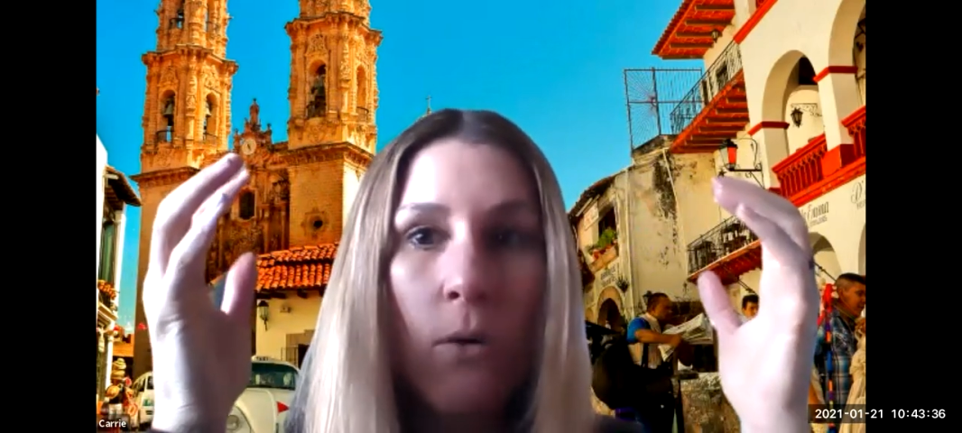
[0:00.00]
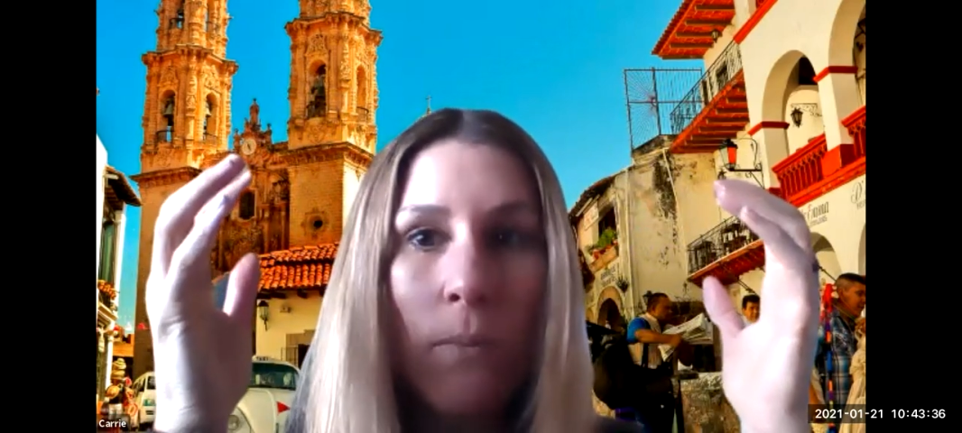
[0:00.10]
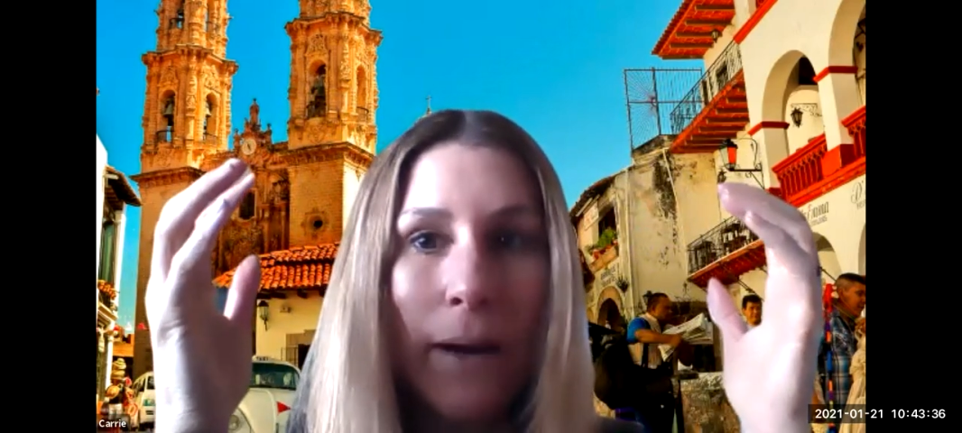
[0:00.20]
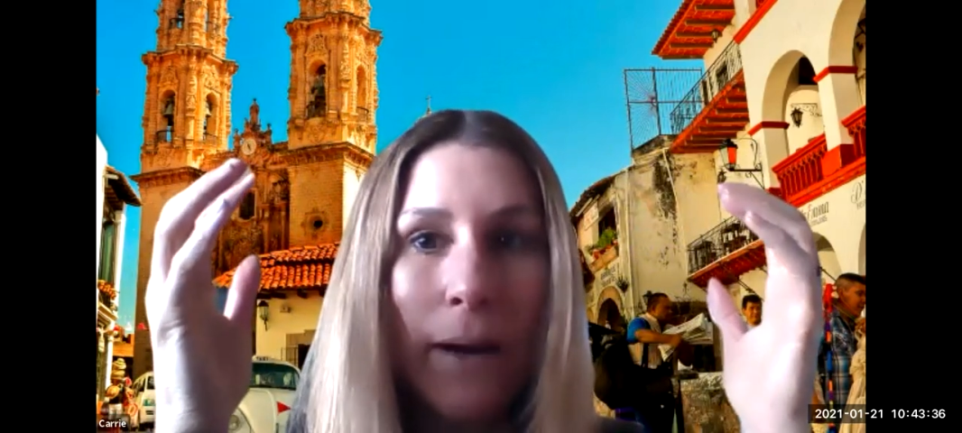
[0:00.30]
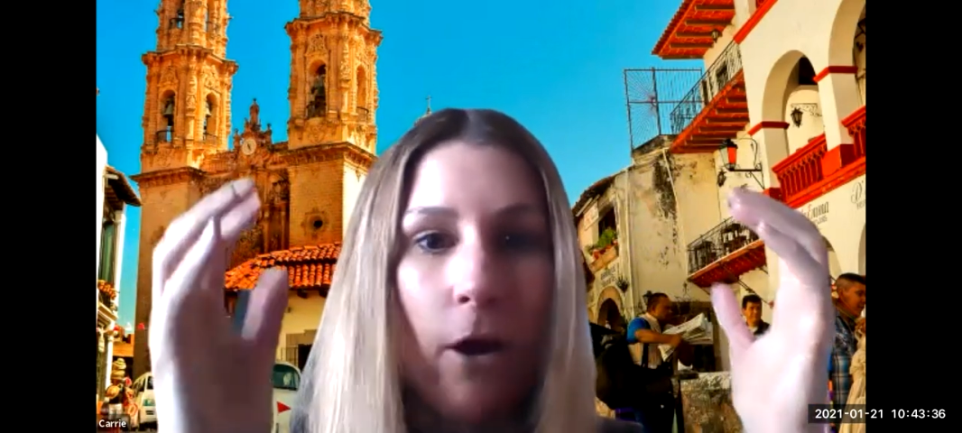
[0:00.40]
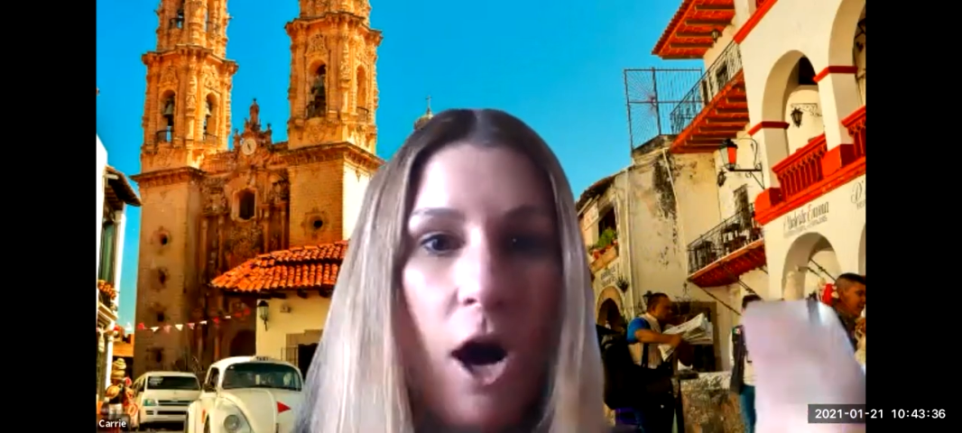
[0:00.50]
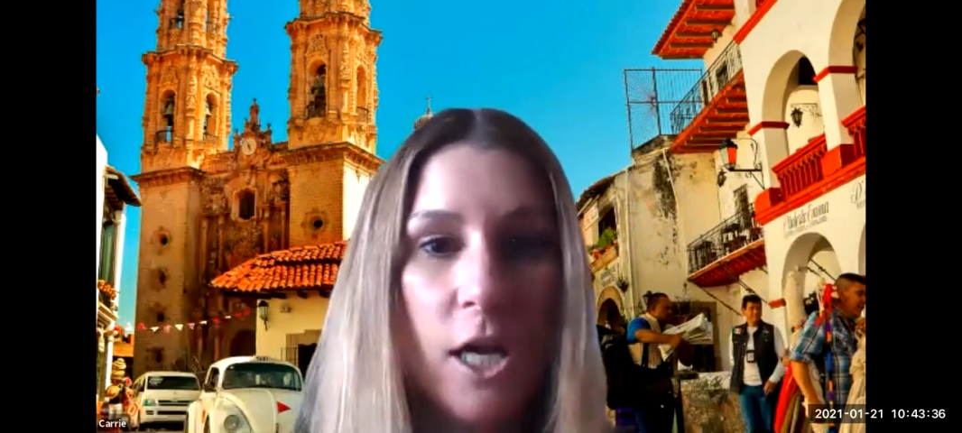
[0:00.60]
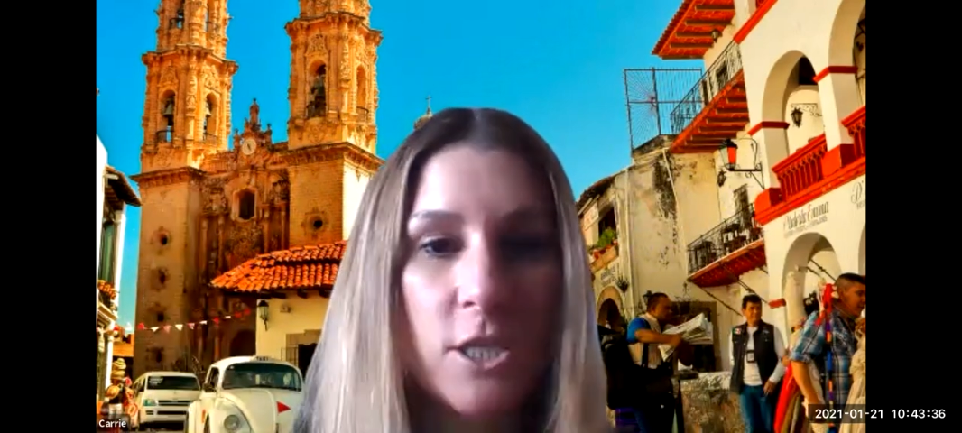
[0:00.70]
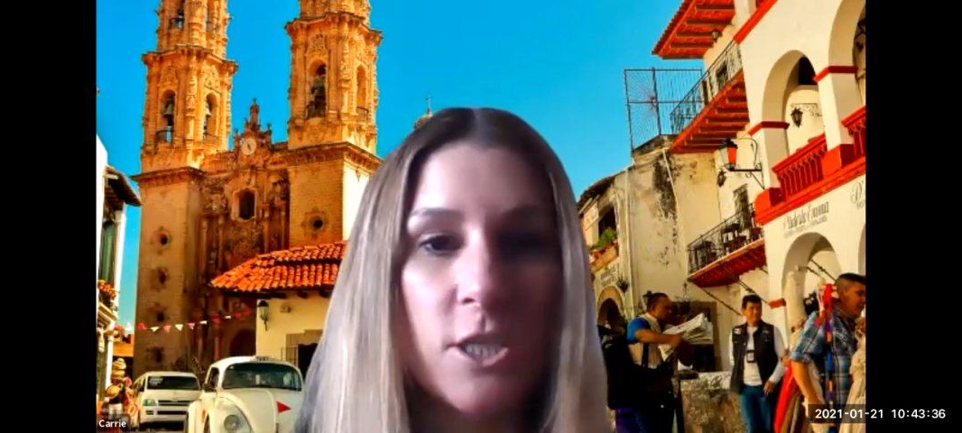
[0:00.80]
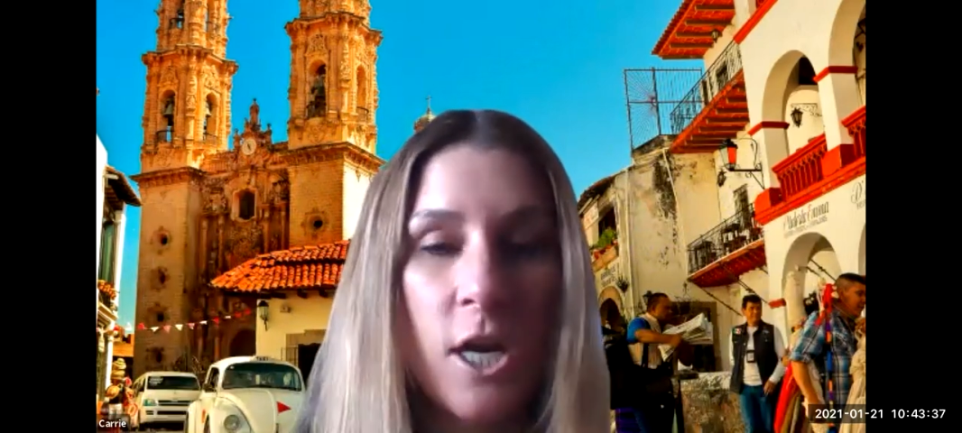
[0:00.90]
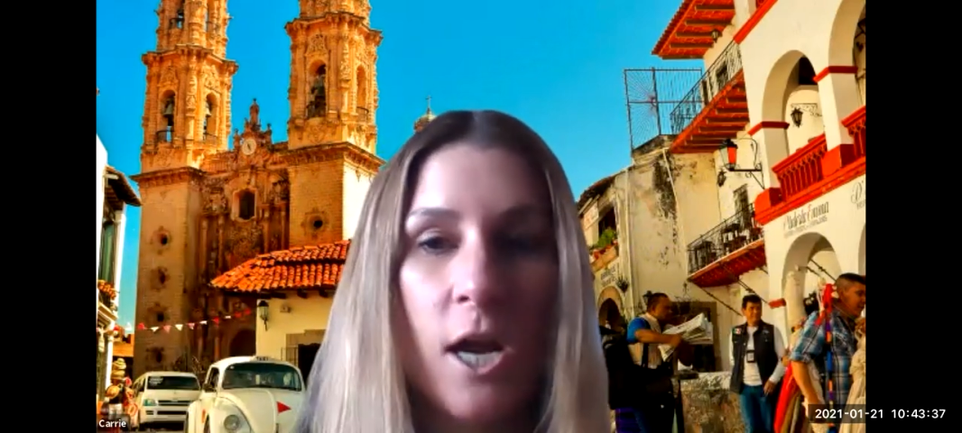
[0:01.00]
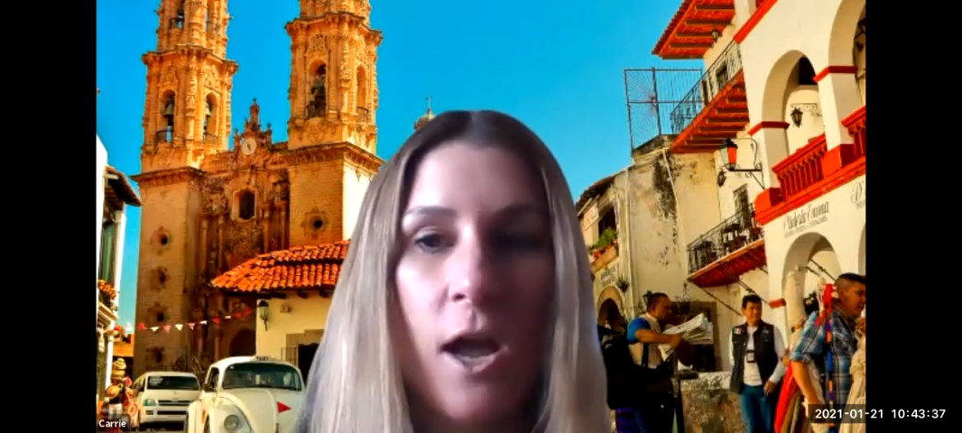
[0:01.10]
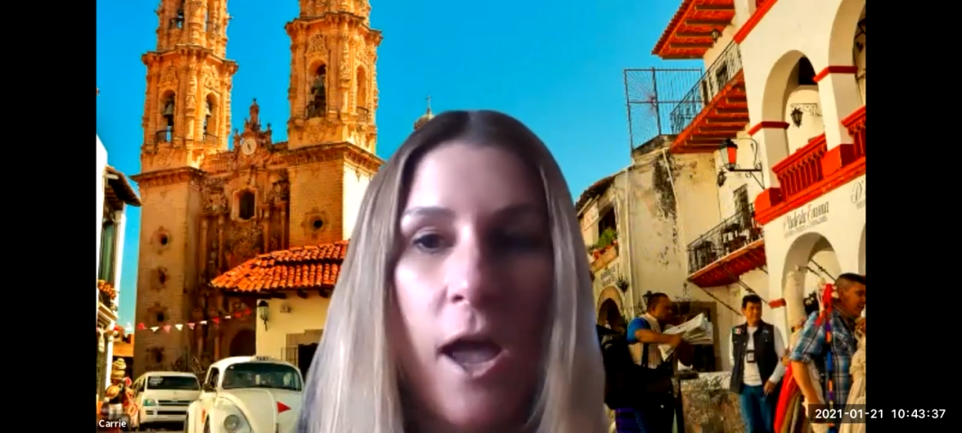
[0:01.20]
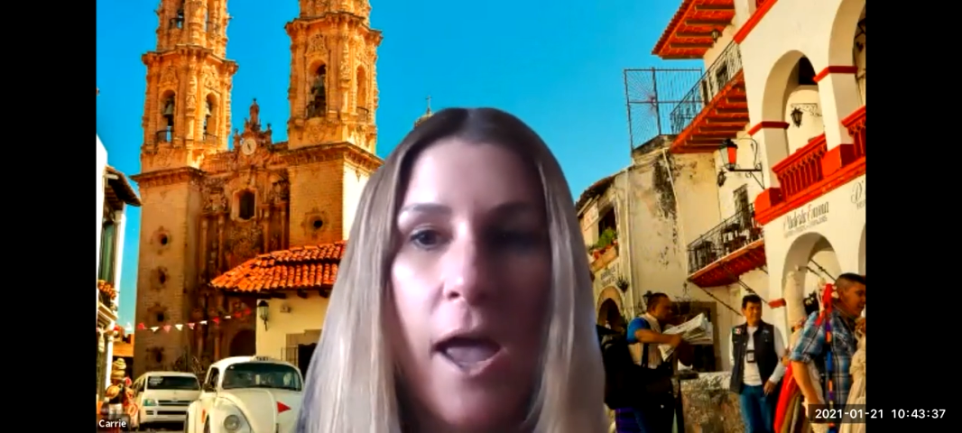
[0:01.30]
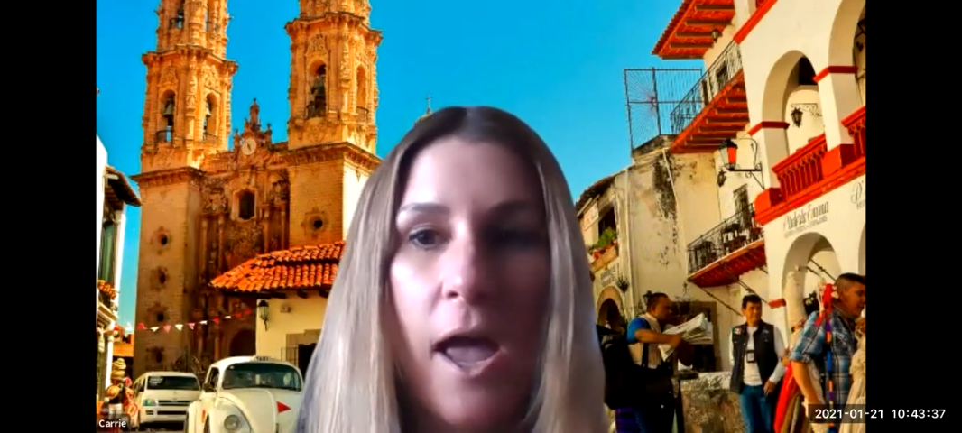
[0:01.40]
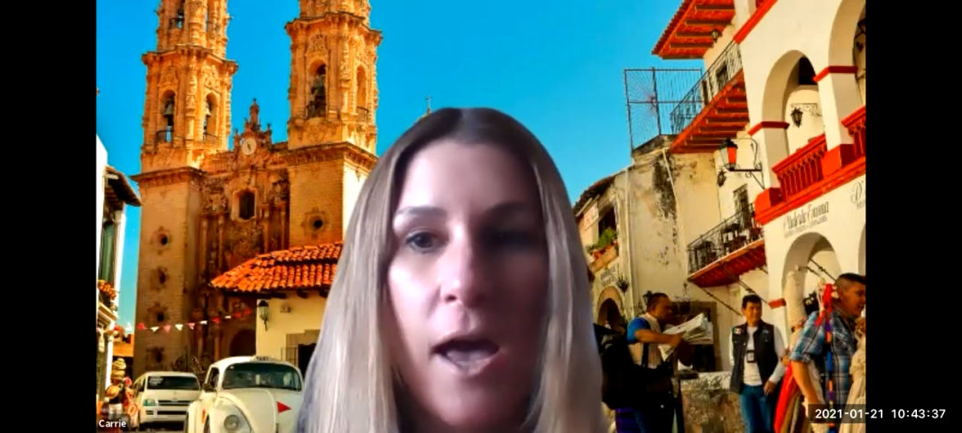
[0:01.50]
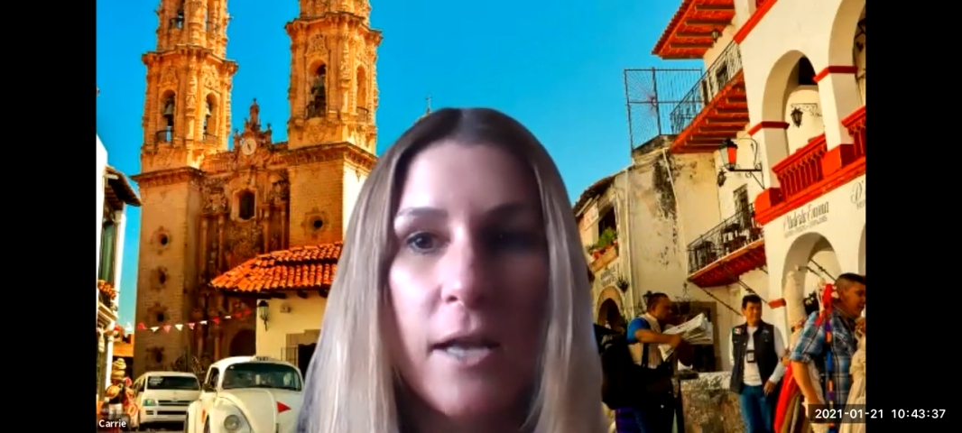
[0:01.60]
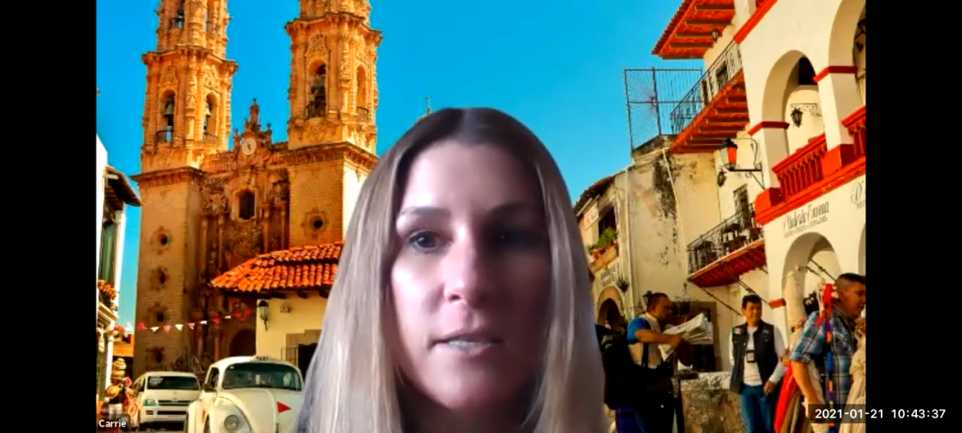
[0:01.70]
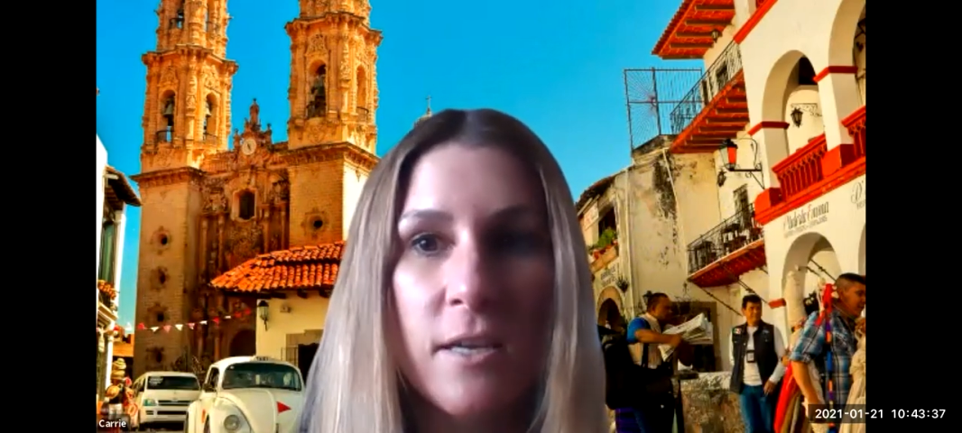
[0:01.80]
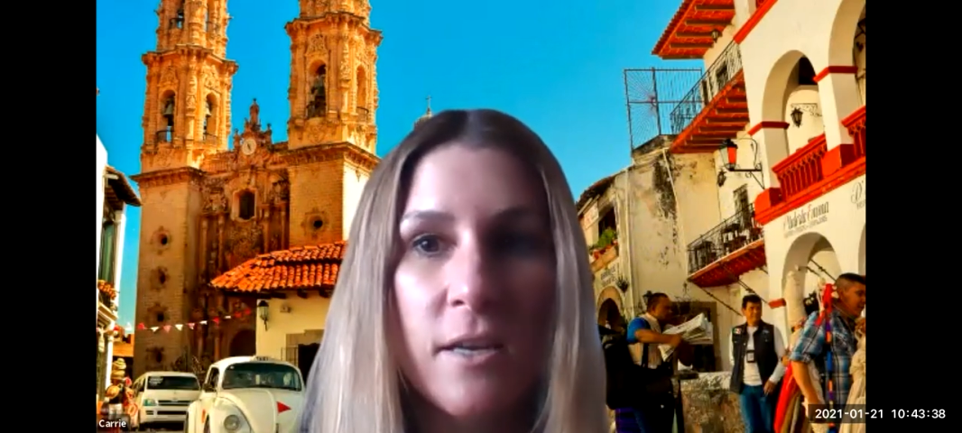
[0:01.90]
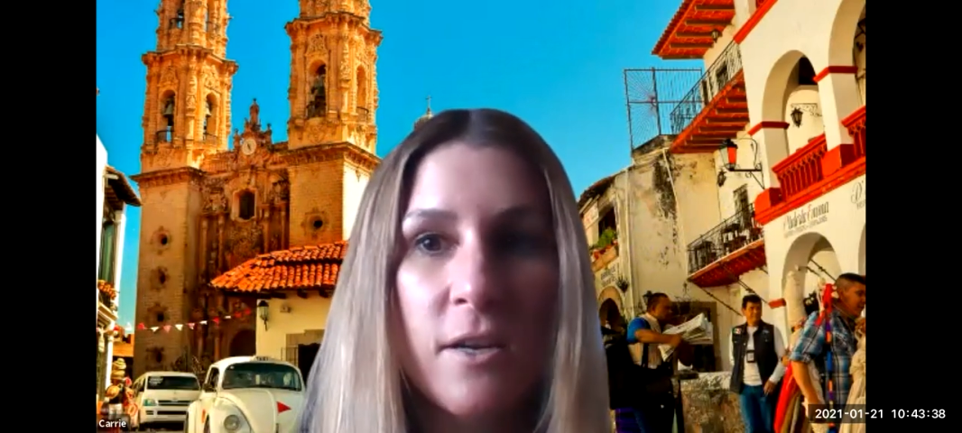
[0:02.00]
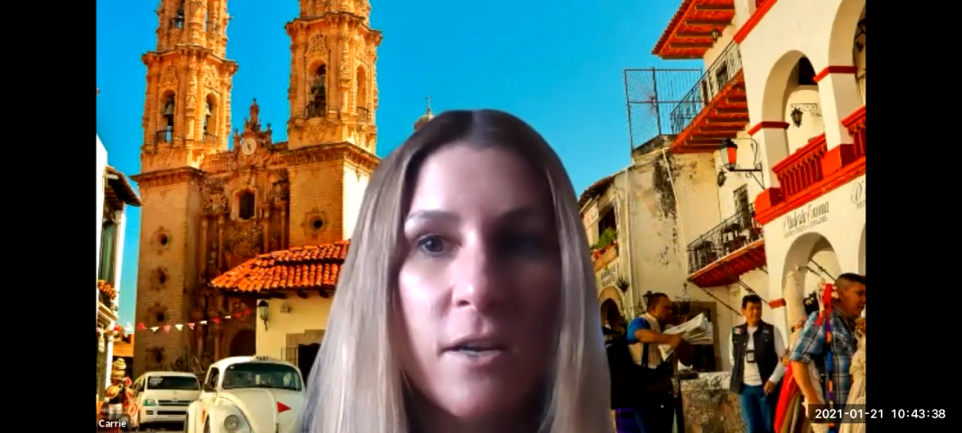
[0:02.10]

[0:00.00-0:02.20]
Oh my gosh." And